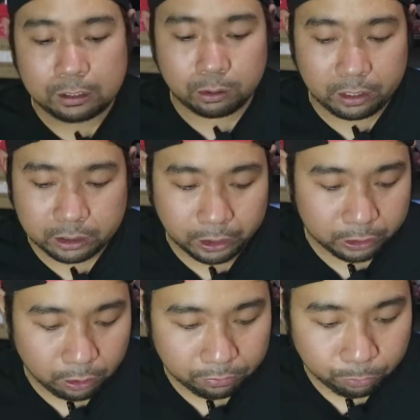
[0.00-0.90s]
So let's
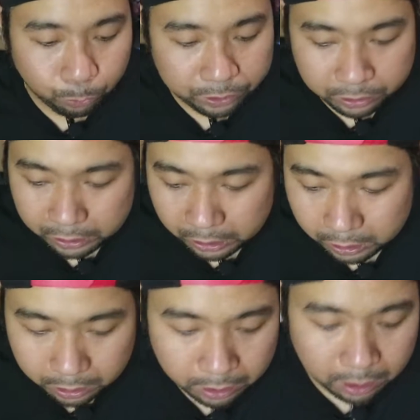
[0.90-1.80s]
start off with
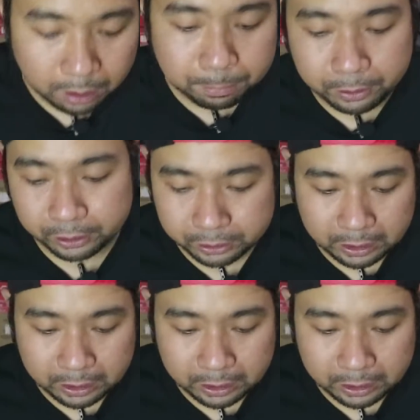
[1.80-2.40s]
the uppers.